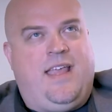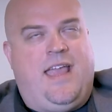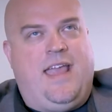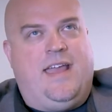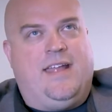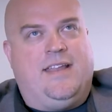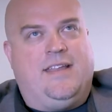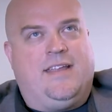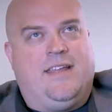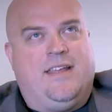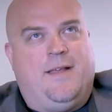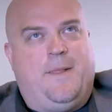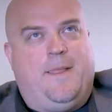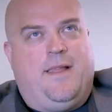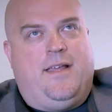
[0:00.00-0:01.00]
and
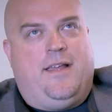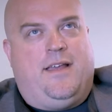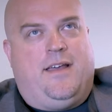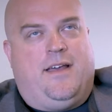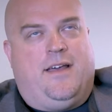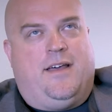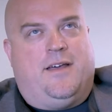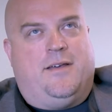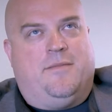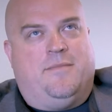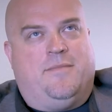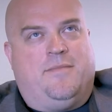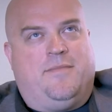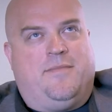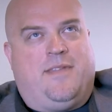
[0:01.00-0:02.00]

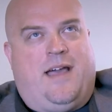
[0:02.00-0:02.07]
um,